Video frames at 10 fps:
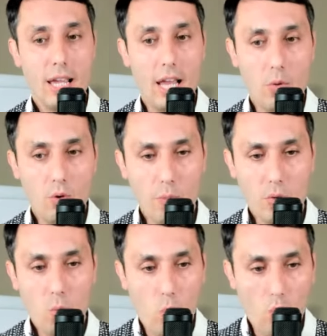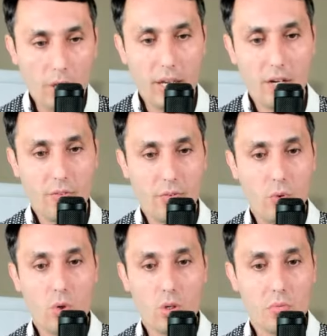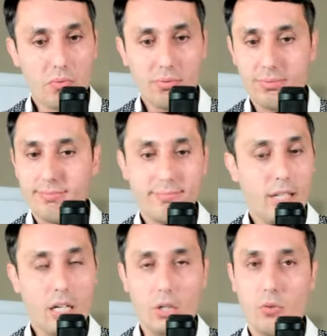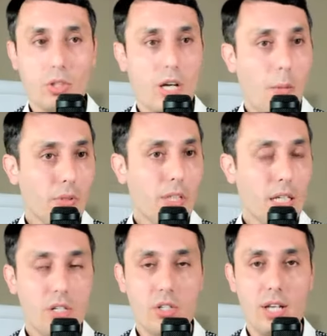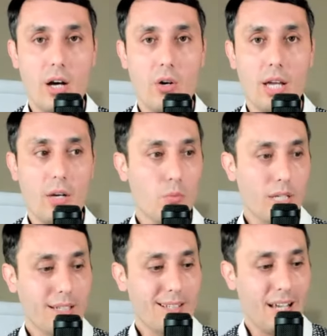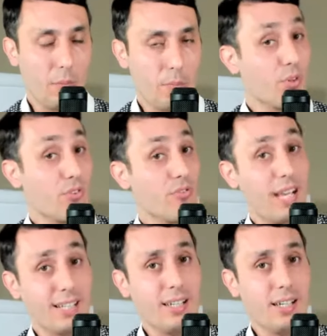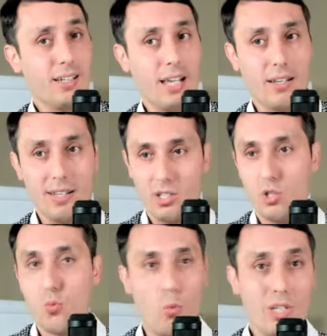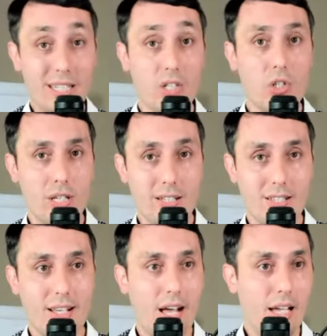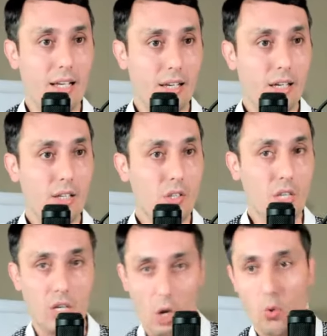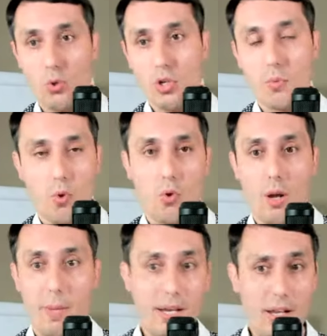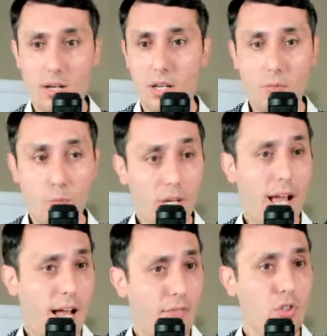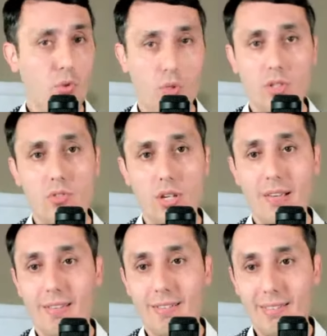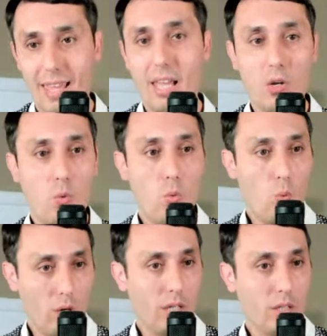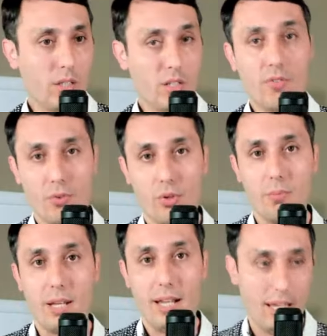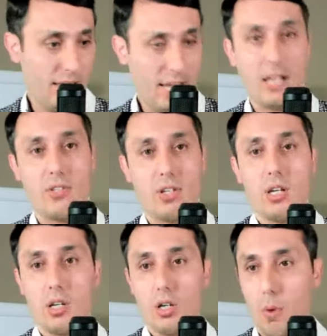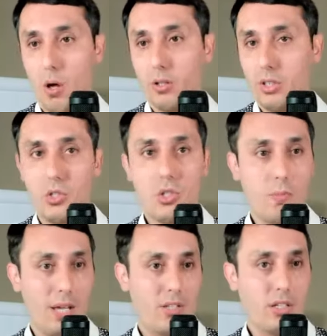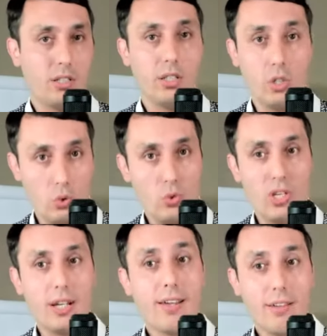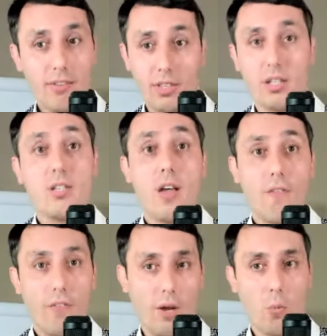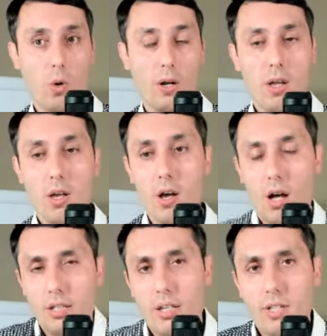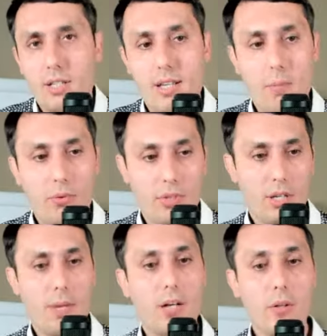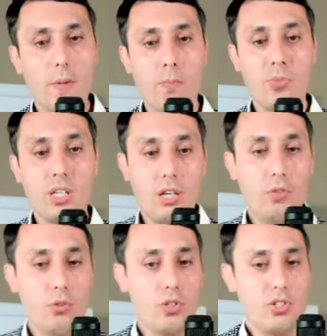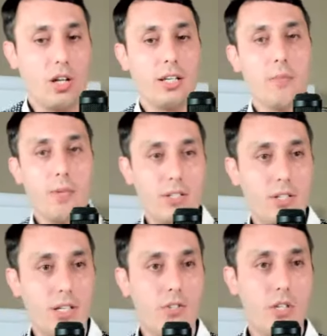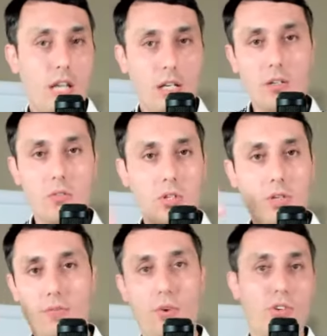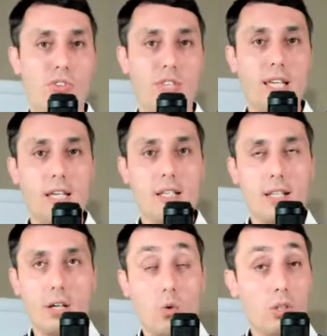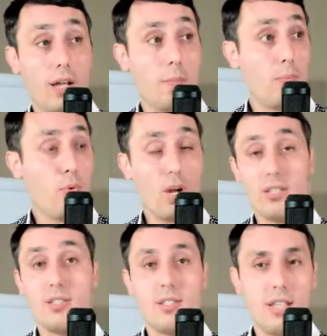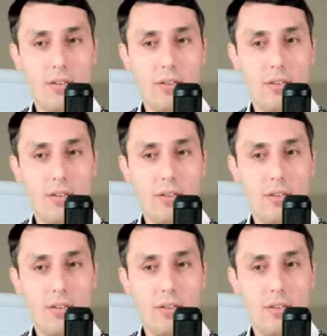And we've been working for I don't know for a couple years now, and we kind of perfected it. And this is what we teach inside the coaching program. And and if we have students, they will confirm that hey, yes, Kamal teaches basically using this framework. I'll give you an example. Think about if you're starting a business and the first thing is like online presence is